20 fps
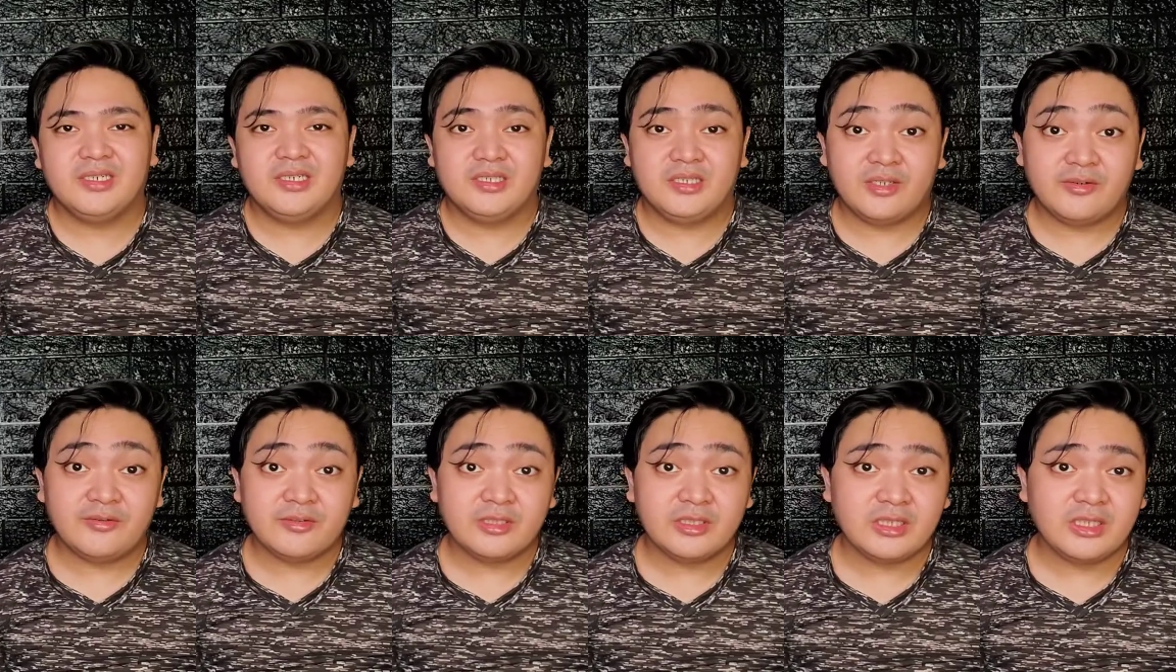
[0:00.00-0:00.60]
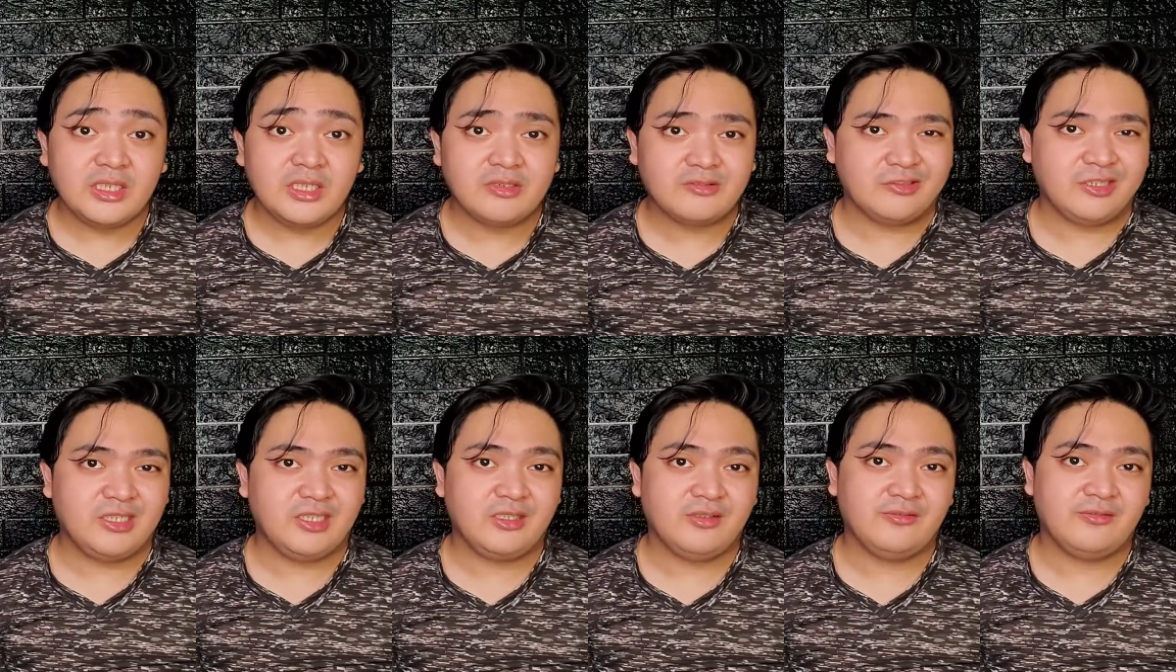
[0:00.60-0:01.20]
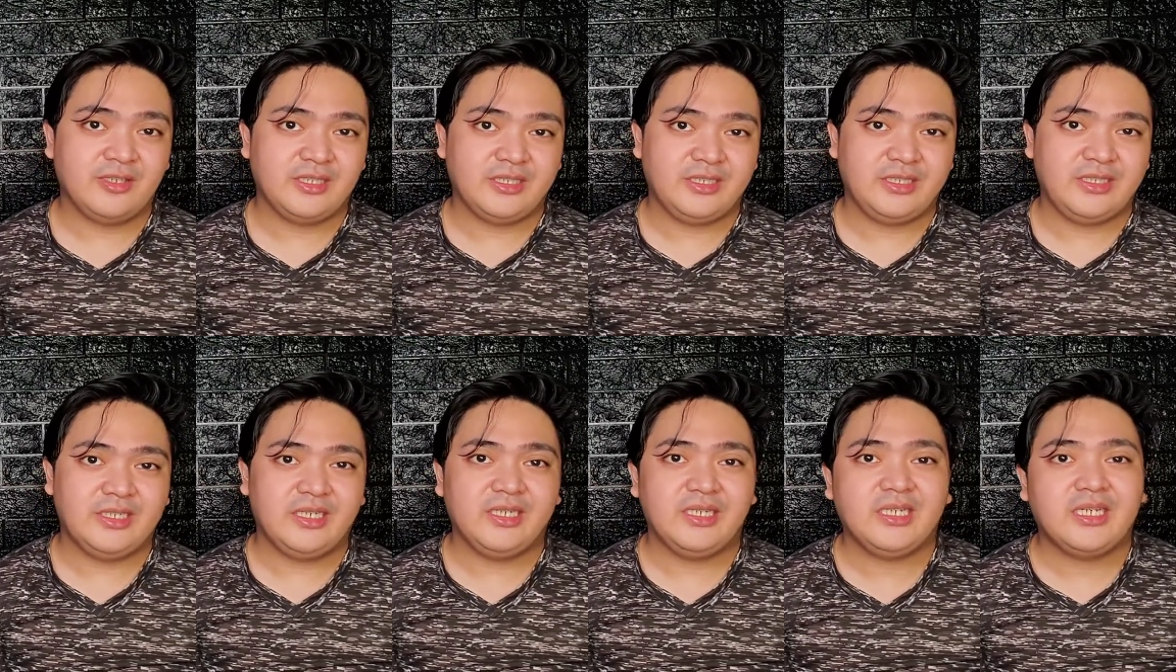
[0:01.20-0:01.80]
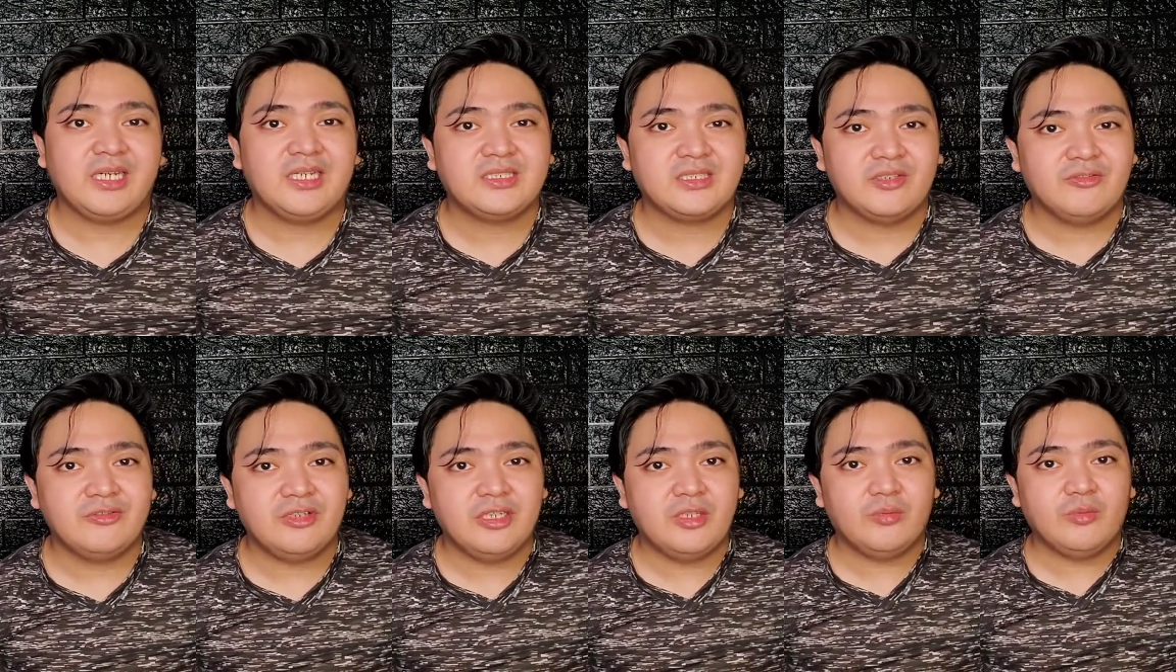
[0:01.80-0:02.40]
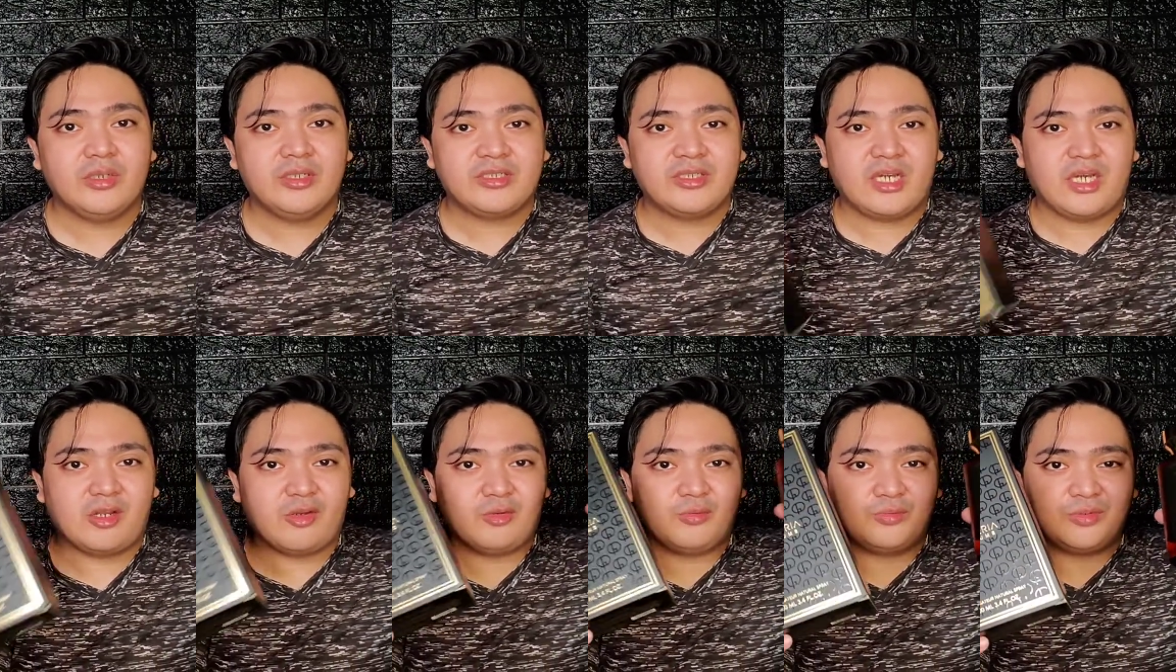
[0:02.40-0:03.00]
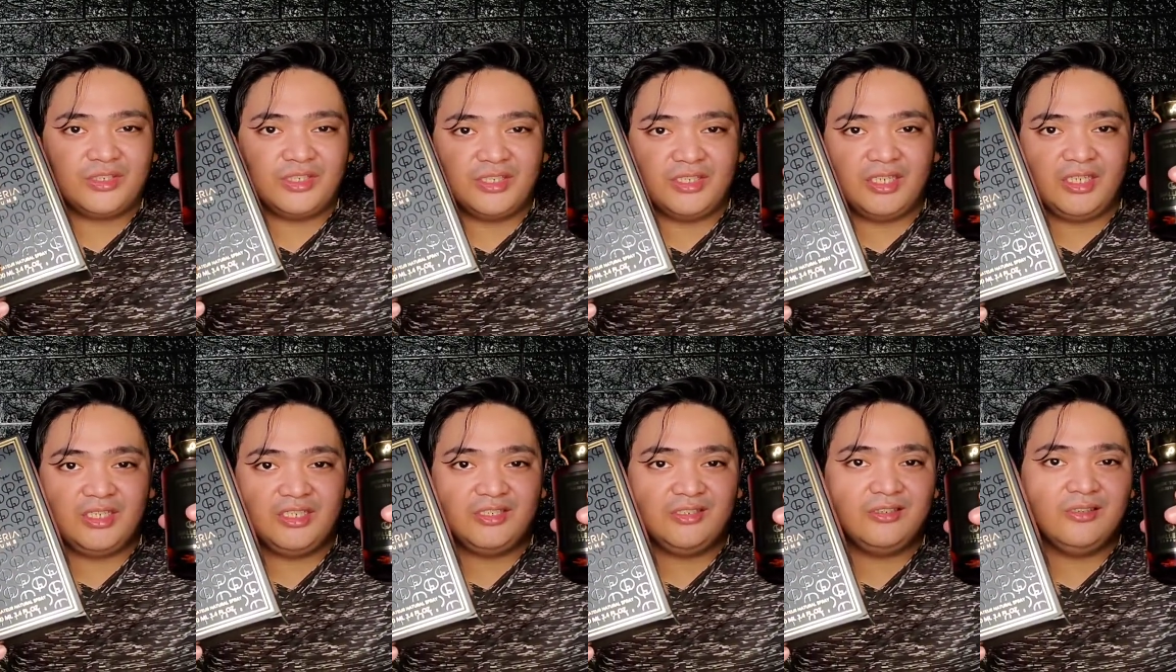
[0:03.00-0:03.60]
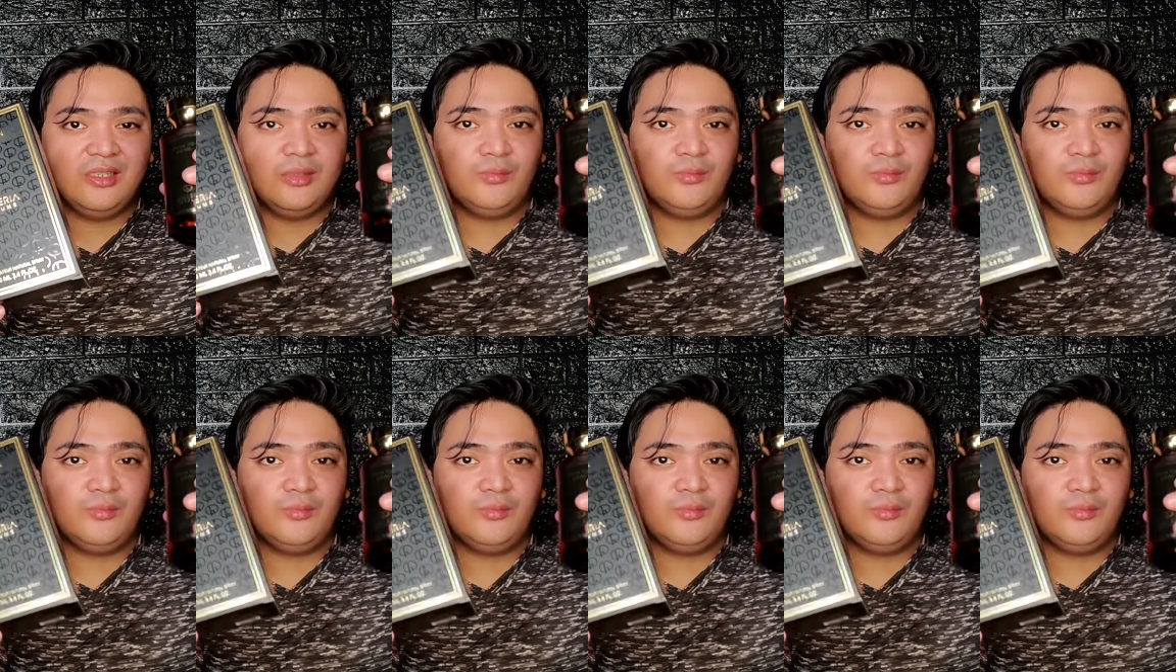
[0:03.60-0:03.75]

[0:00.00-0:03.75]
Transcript: Definitely a great gift idea. It has a really well thought out presentation,